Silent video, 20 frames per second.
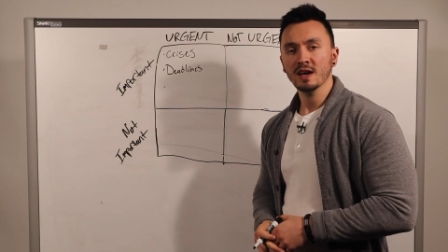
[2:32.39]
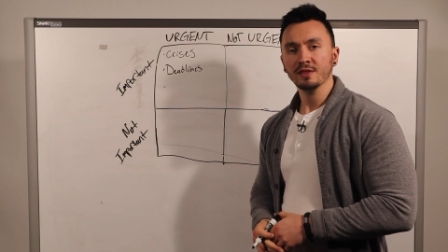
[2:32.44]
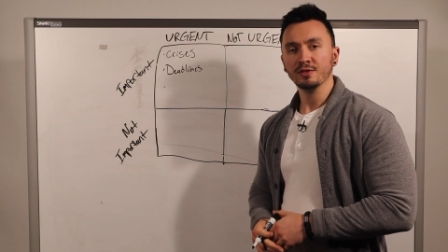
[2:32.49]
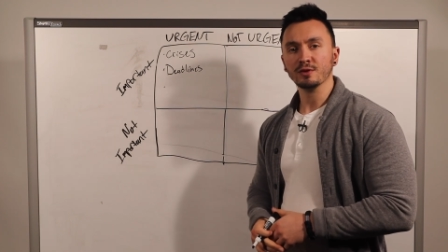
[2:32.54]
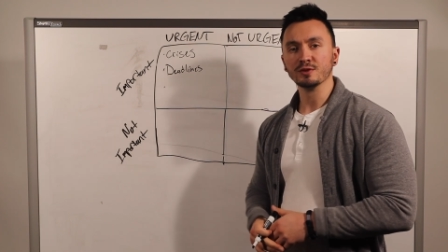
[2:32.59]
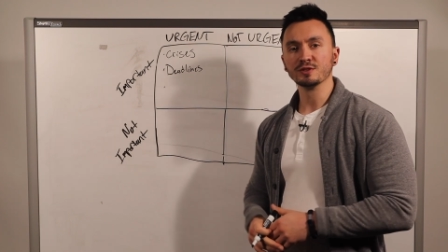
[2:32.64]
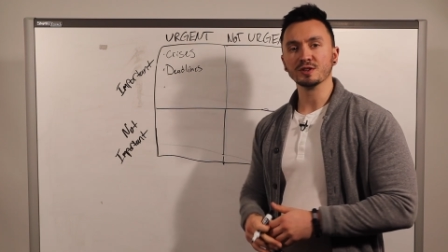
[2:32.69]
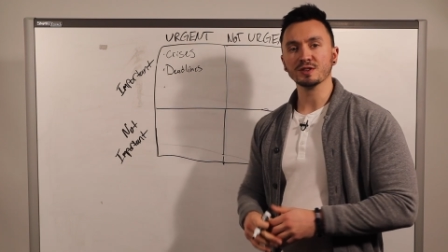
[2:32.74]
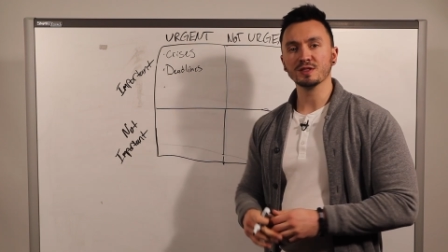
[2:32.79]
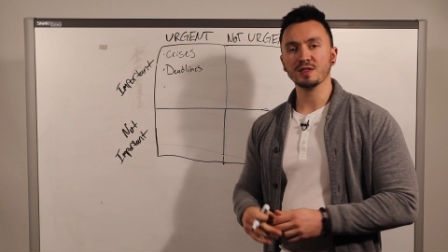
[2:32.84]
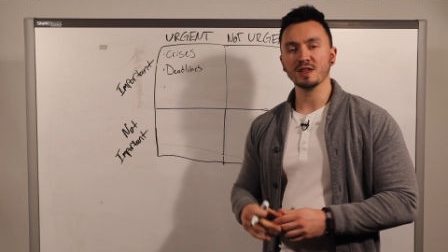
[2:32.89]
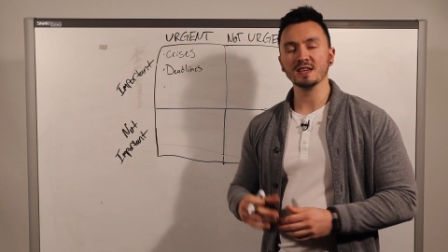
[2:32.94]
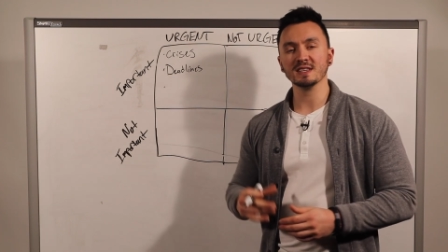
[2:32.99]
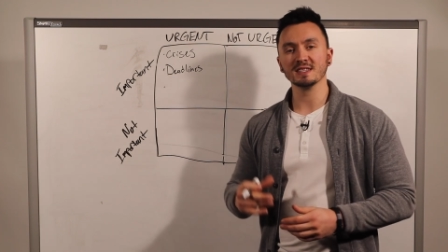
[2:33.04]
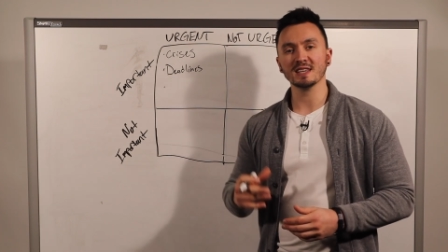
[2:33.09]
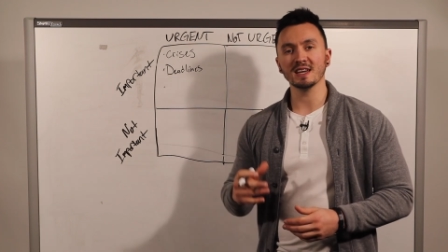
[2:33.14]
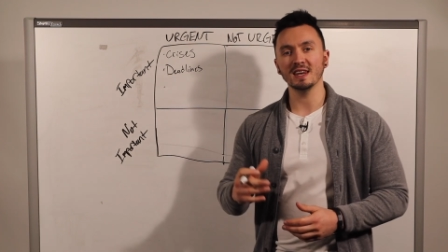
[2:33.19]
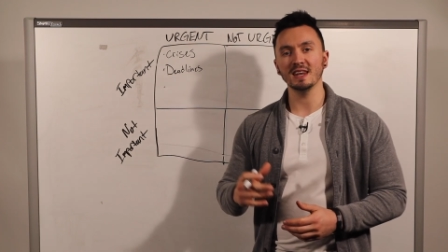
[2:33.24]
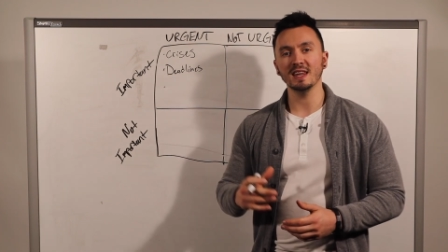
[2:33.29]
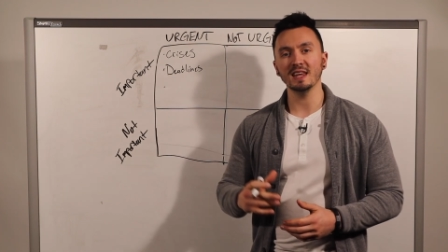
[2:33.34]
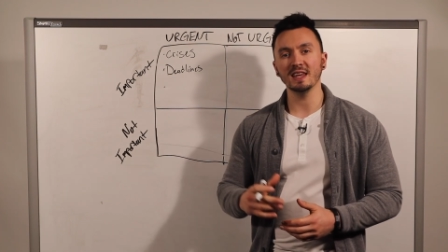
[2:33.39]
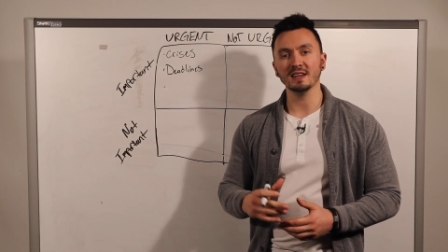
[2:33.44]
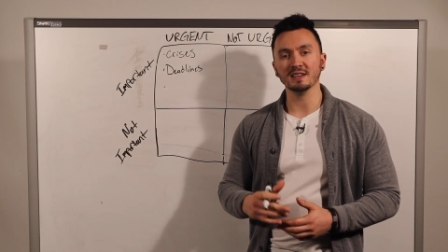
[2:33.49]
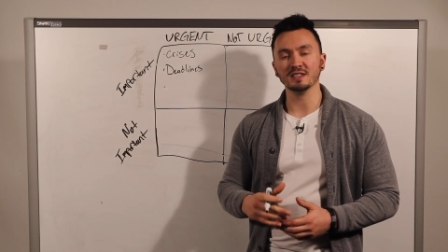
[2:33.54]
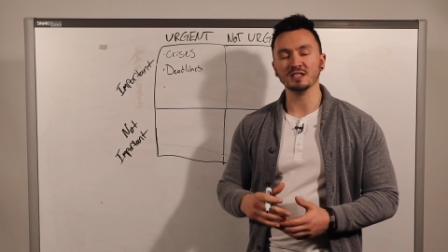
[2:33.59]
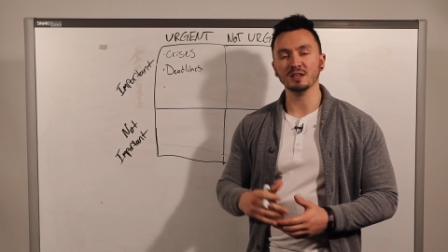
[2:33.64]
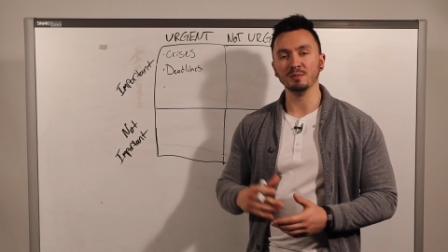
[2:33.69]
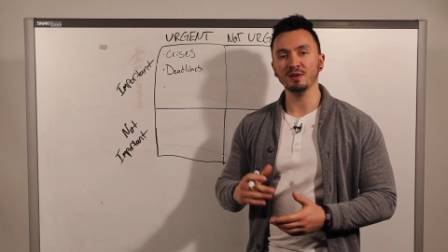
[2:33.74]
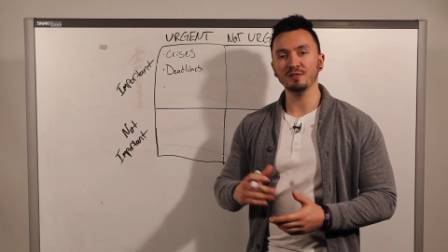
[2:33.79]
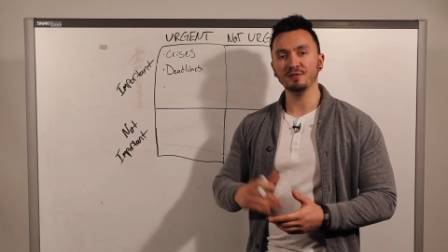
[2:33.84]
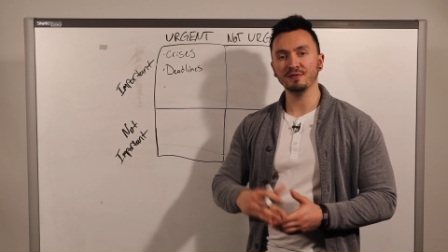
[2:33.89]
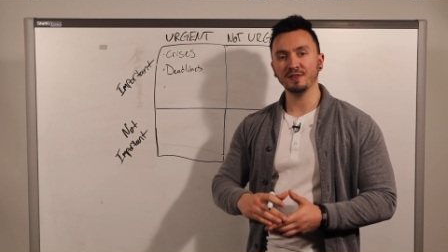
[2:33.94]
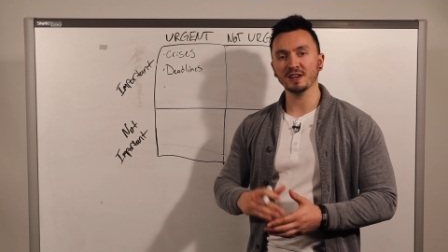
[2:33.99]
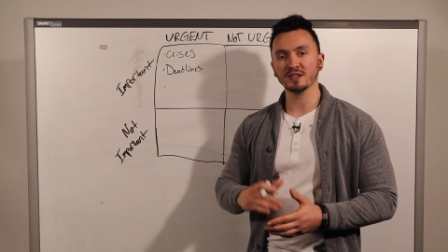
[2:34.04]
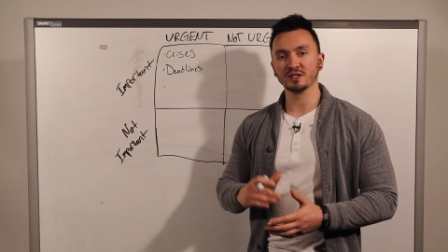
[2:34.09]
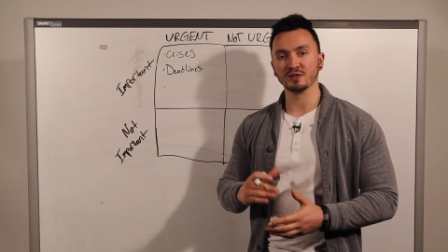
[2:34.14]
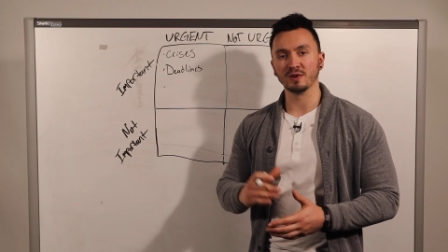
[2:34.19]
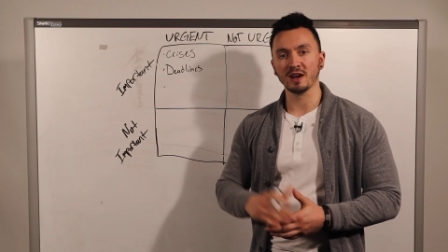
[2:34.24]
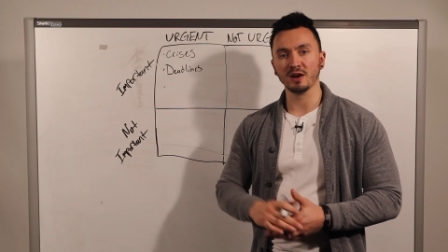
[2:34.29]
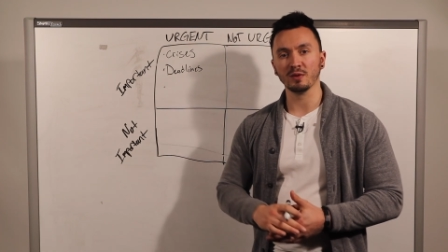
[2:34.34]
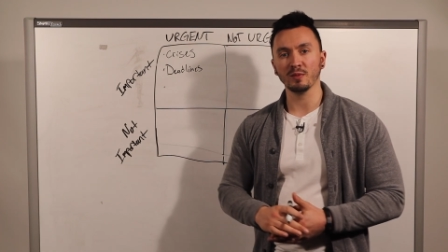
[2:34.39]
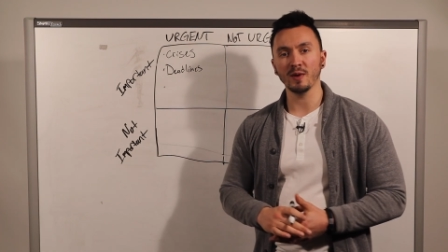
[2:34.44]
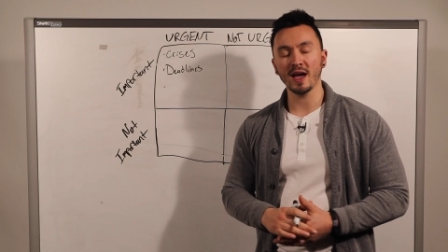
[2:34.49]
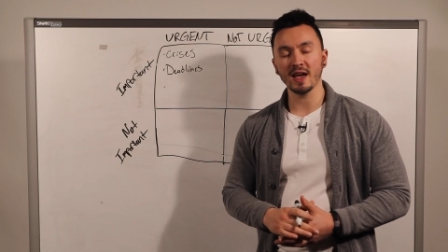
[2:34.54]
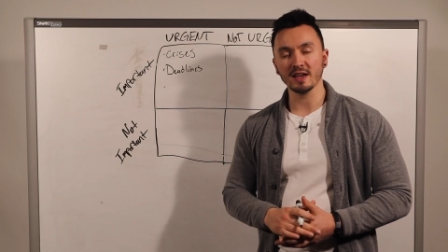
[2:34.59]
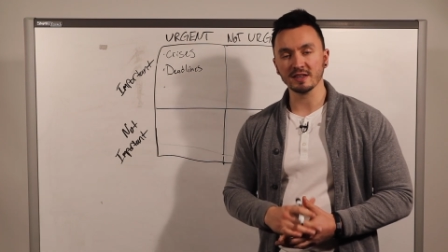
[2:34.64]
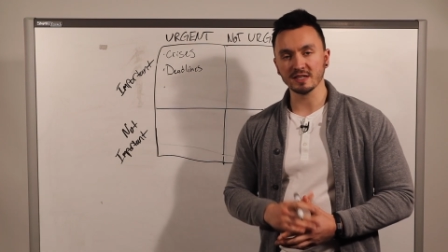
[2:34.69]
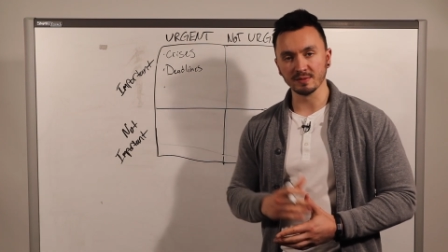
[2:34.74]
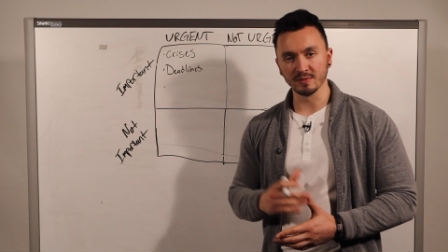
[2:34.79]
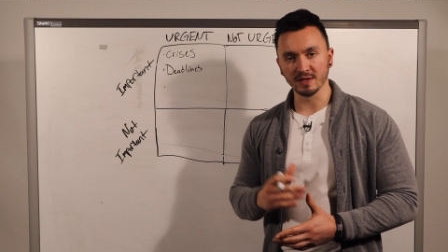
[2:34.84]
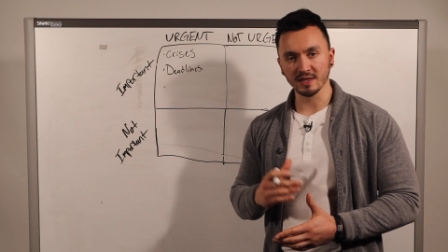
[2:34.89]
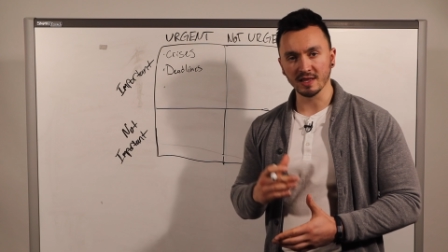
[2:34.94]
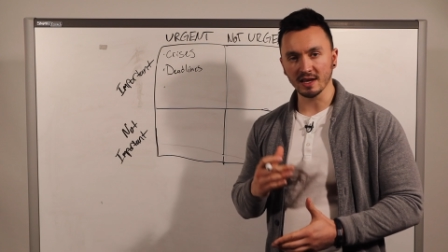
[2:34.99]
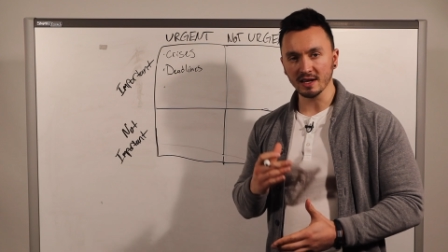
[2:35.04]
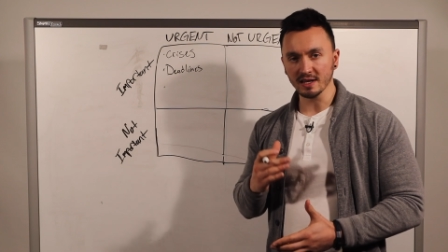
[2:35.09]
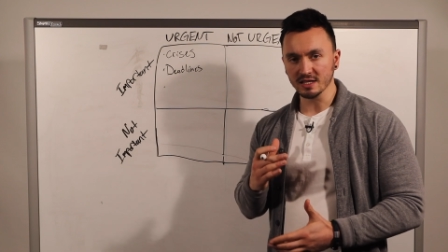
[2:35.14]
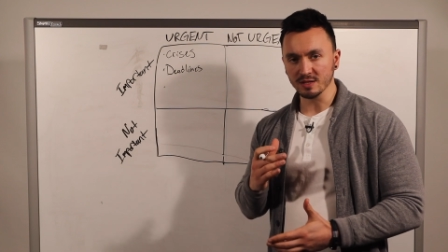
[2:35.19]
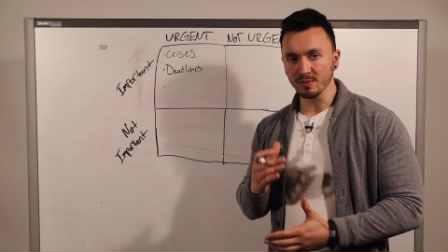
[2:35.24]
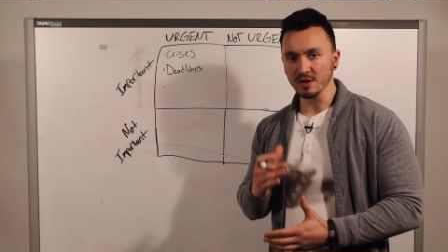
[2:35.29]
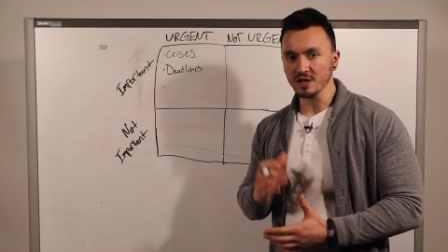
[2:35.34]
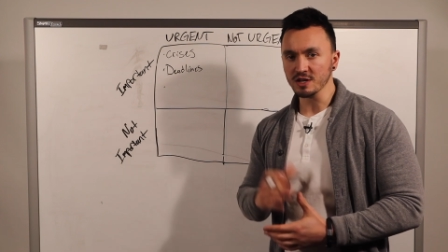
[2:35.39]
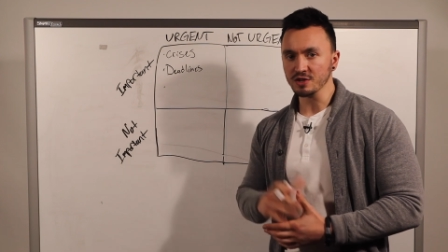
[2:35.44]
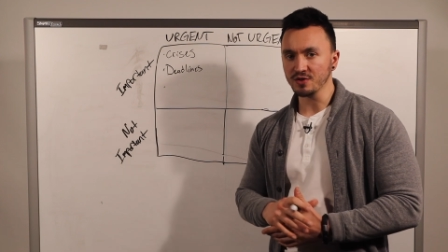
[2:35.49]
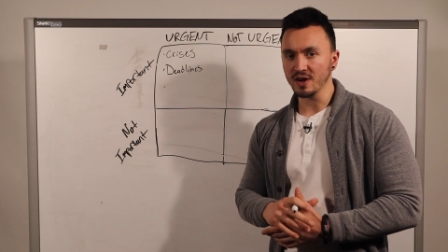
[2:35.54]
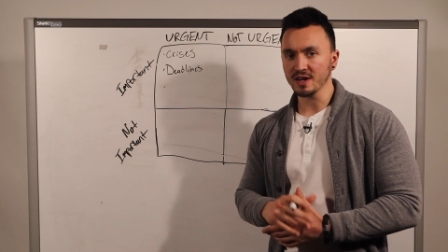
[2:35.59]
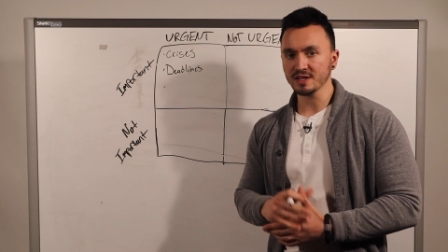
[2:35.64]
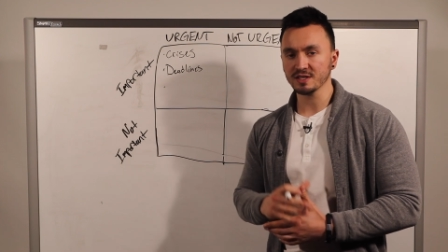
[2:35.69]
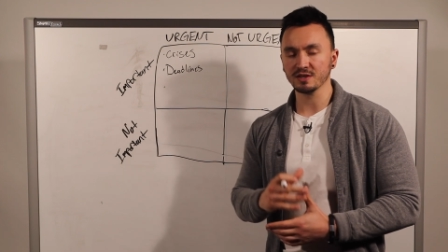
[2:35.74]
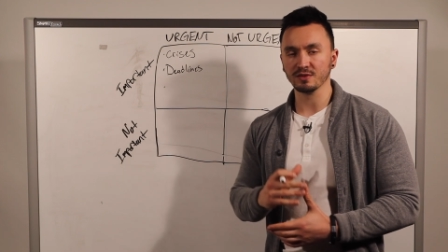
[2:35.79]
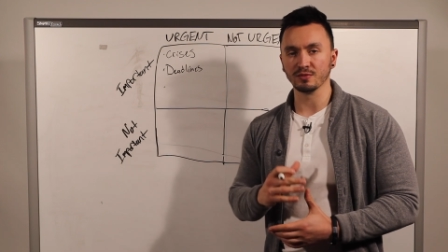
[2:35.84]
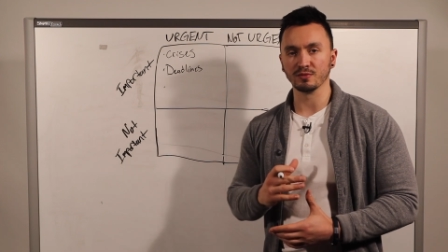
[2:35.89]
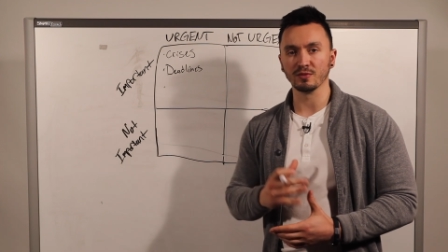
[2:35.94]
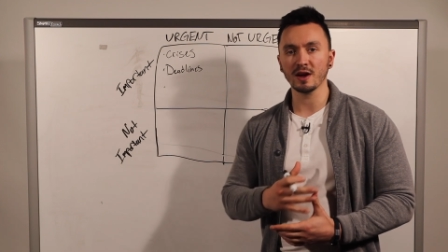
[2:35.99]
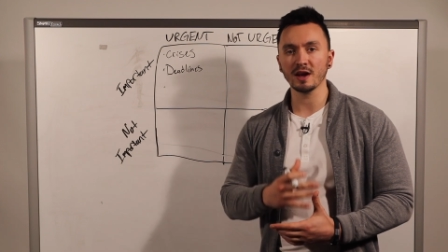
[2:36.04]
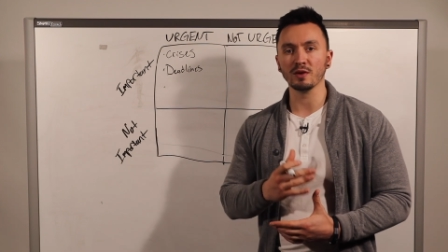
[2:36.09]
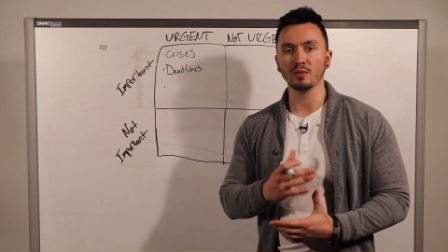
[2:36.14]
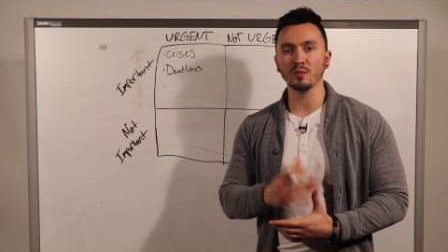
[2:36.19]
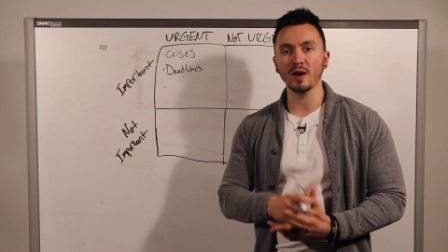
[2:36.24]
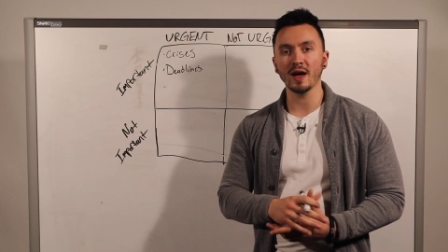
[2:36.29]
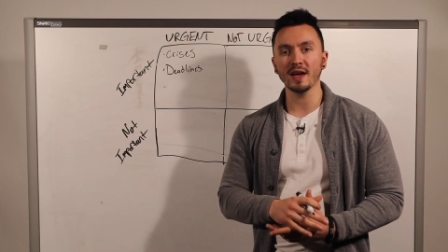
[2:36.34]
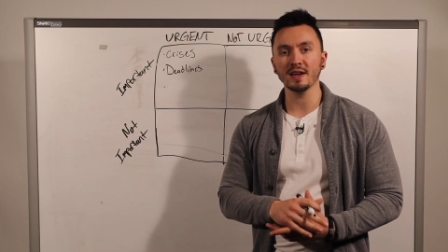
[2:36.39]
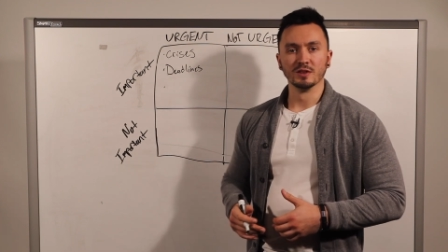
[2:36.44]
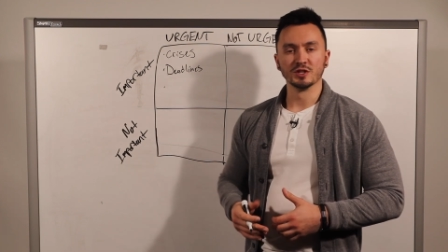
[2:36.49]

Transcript: those are things that need to be fixed right away, something that needs to be addressed right away.